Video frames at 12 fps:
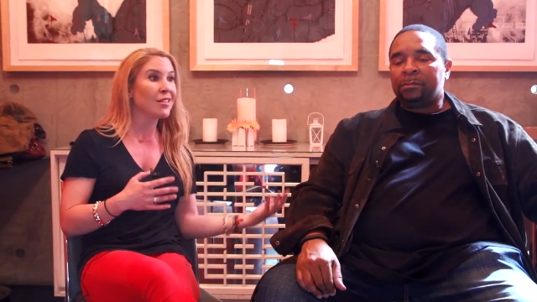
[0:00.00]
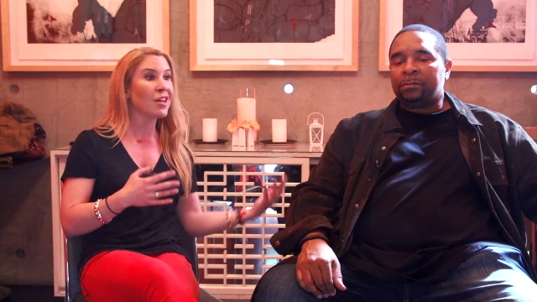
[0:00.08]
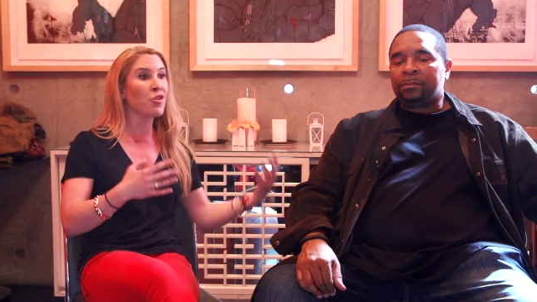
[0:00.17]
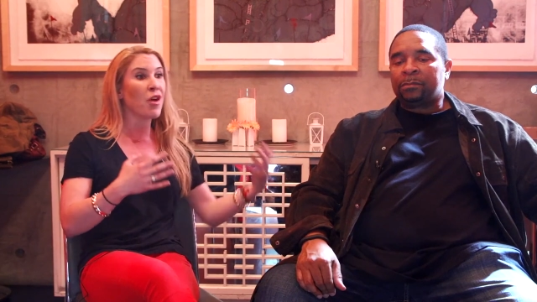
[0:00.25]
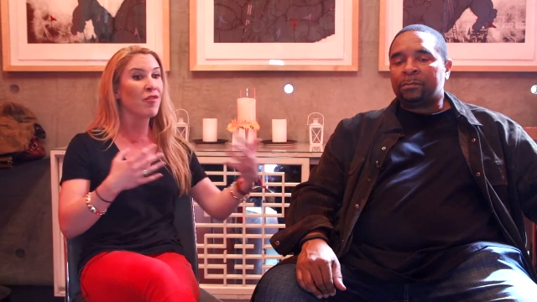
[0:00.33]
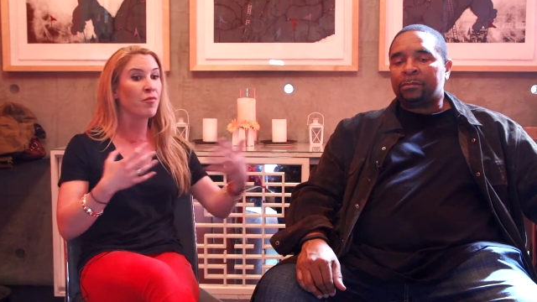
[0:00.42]

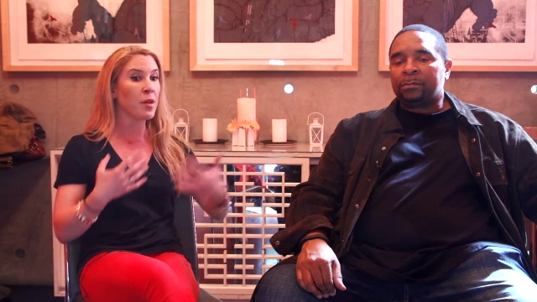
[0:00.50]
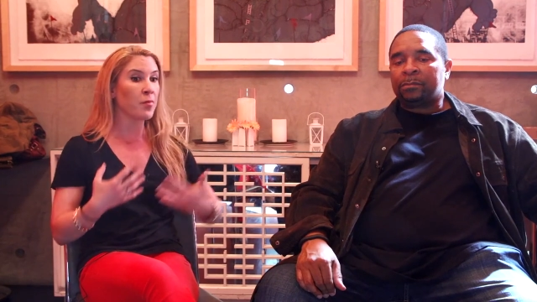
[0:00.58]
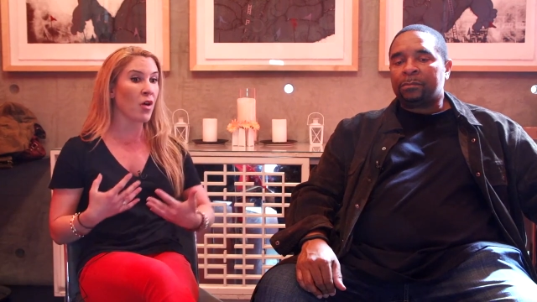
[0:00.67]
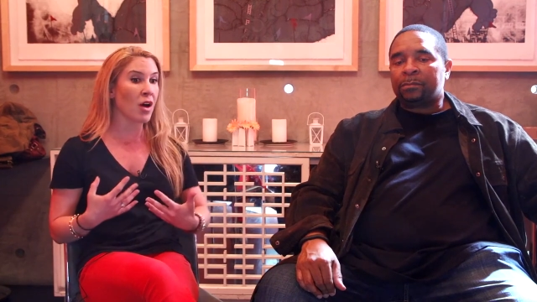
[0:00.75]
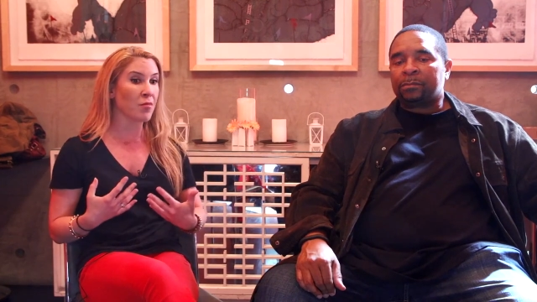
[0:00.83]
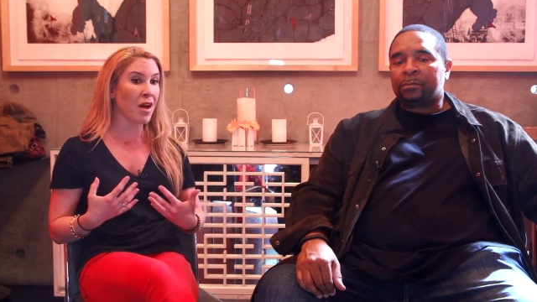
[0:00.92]
Speaker 1: Then you have
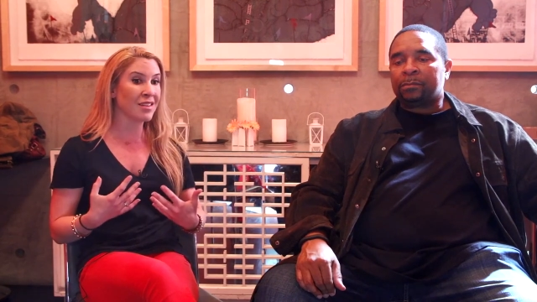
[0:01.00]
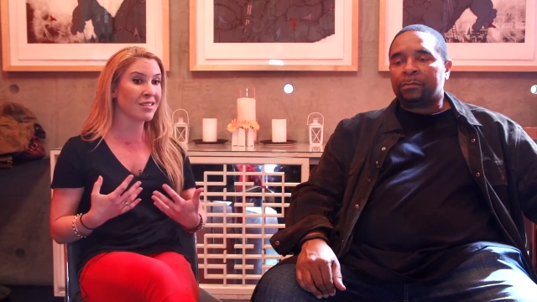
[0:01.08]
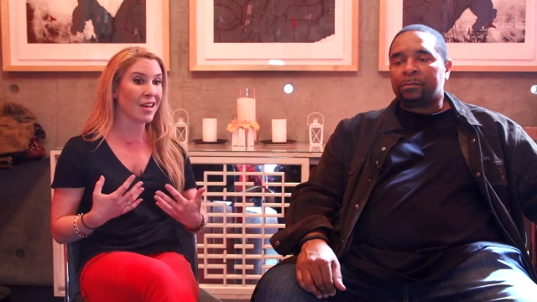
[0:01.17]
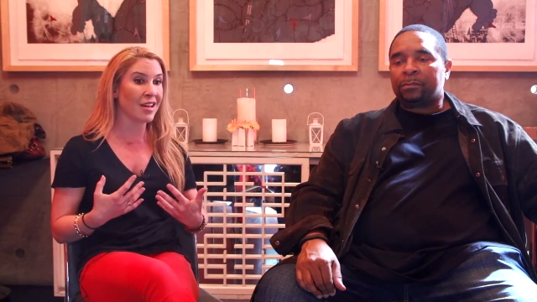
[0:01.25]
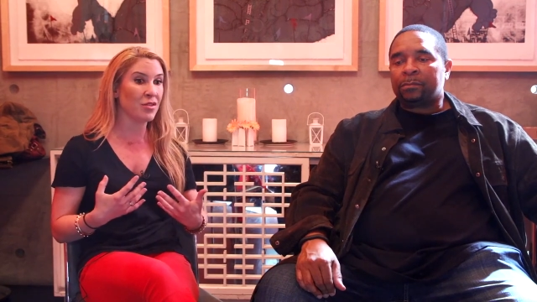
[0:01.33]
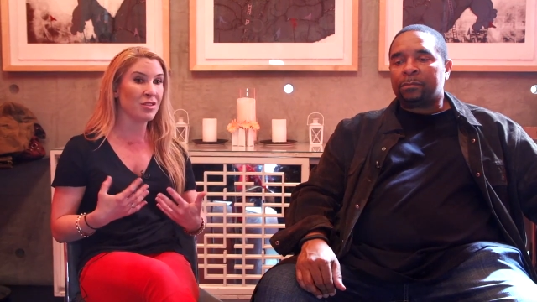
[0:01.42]
people on my
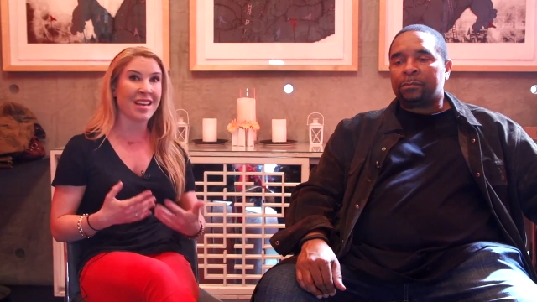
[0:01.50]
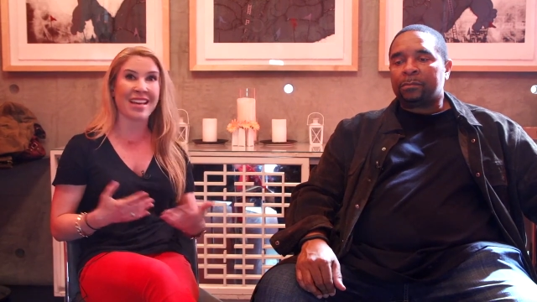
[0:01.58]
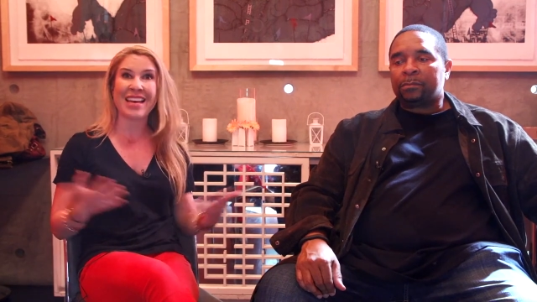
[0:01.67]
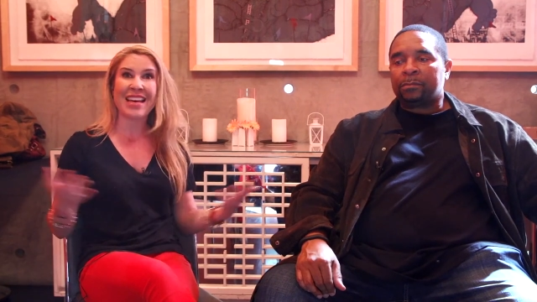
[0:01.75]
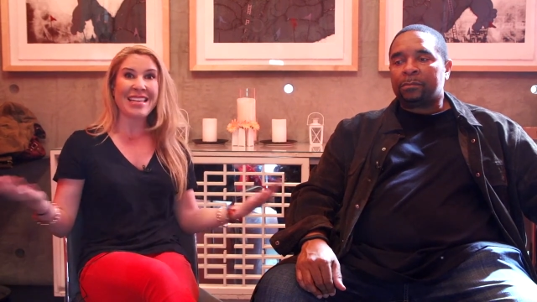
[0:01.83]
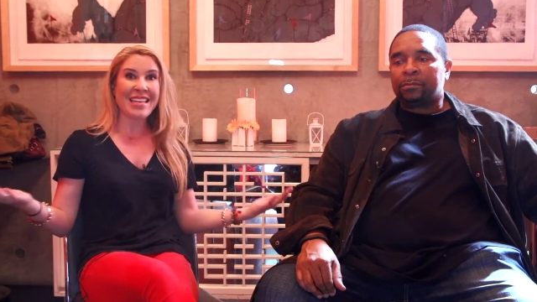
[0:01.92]
side who
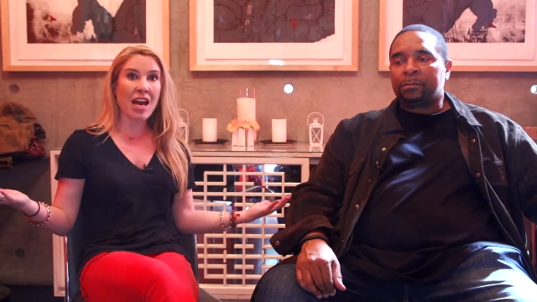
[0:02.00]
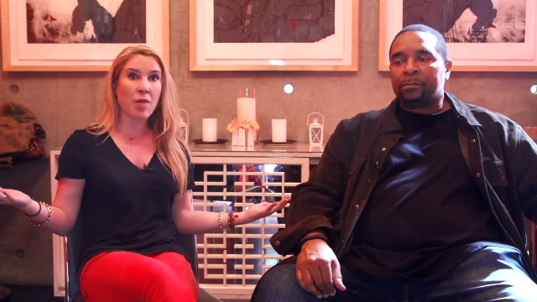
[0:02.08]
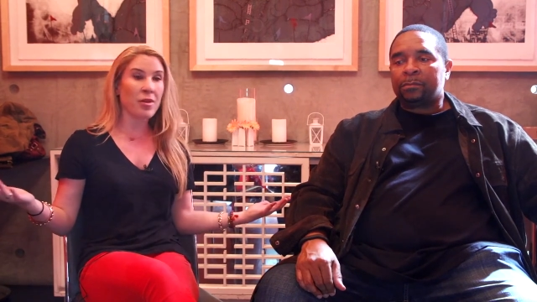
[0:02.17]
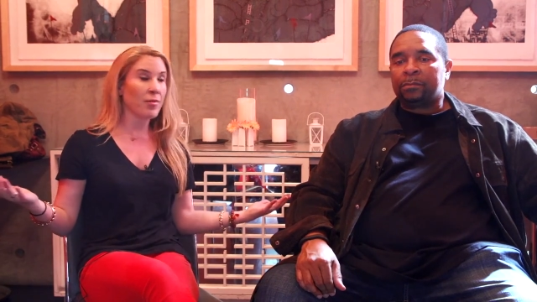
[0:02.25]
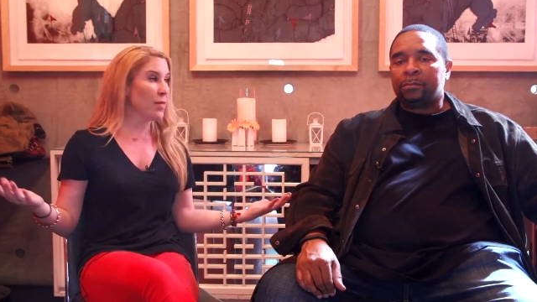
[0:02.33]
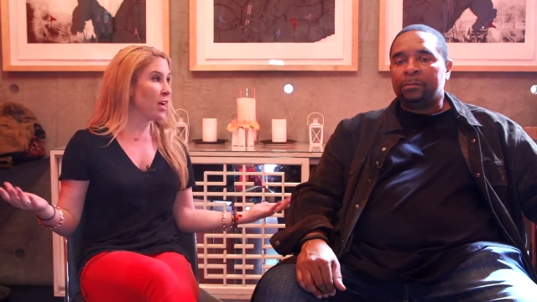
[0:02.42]
say, yeah,
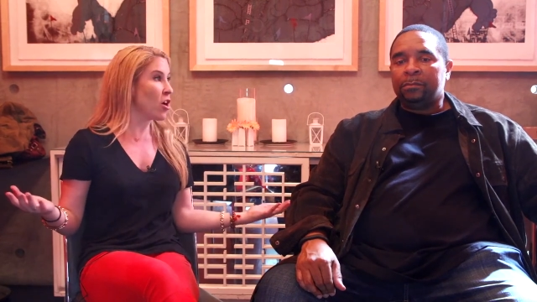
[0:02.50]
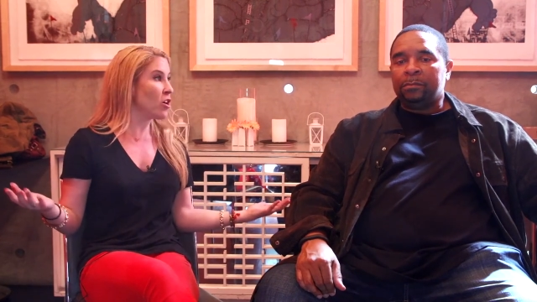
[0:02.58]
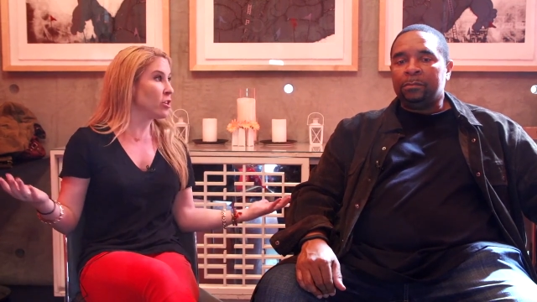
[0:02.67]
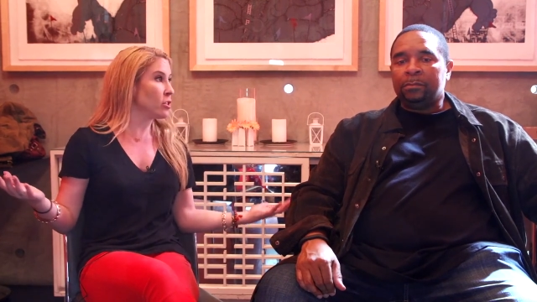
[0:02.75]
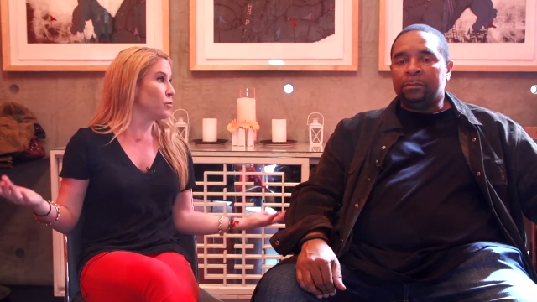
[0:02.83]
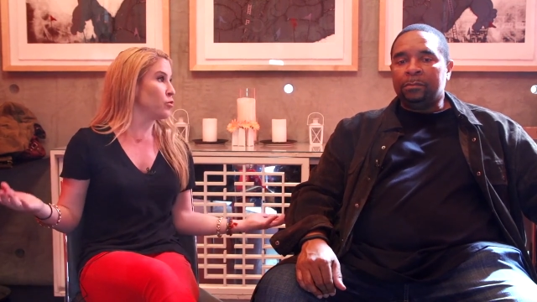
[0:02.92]
but my
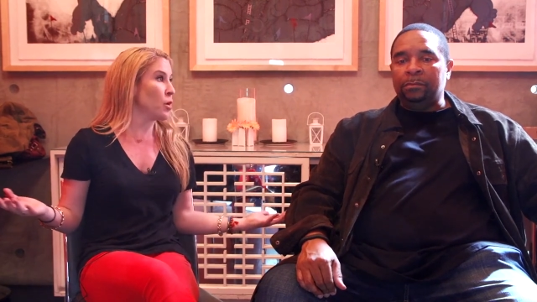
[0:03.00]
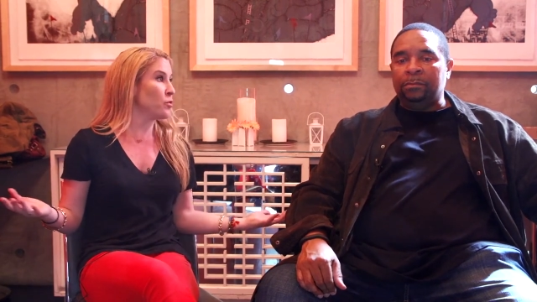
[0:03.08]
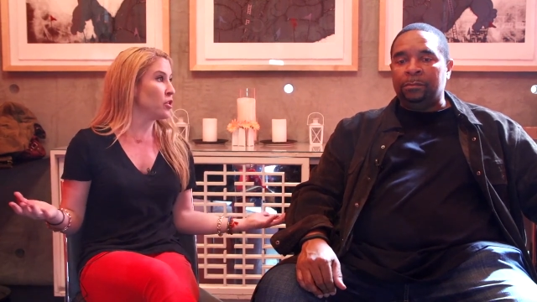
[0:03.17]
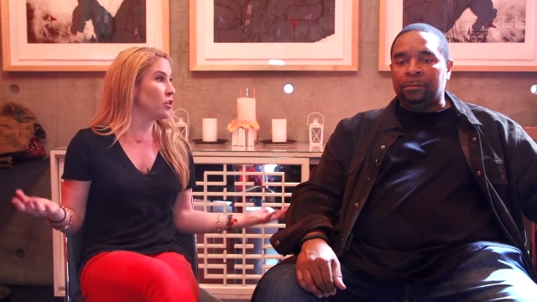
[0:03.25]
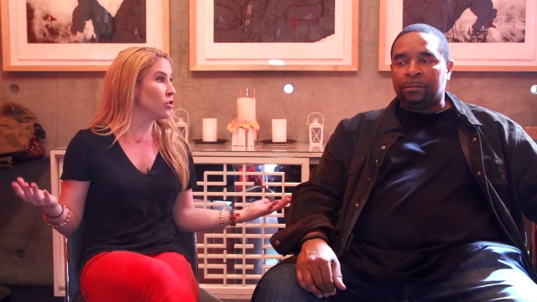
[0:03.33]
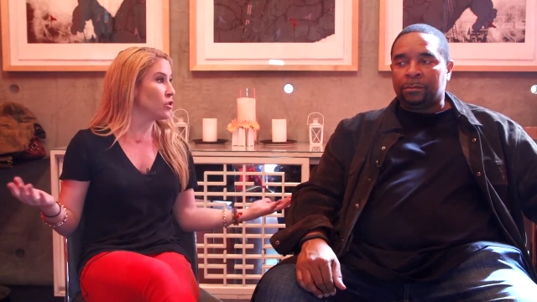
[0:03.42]
Audius
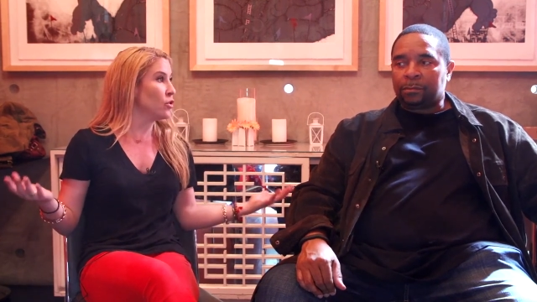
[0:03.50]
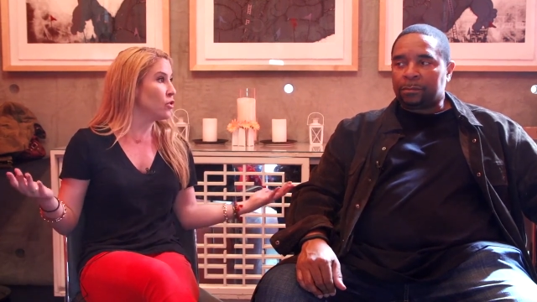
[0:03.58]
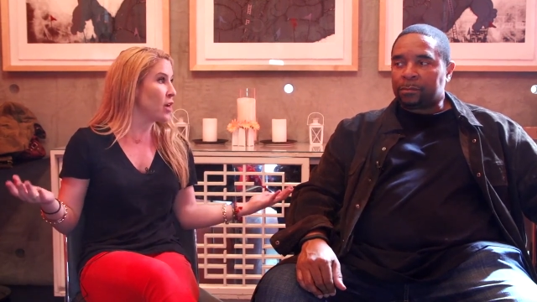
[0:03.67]
subscription is so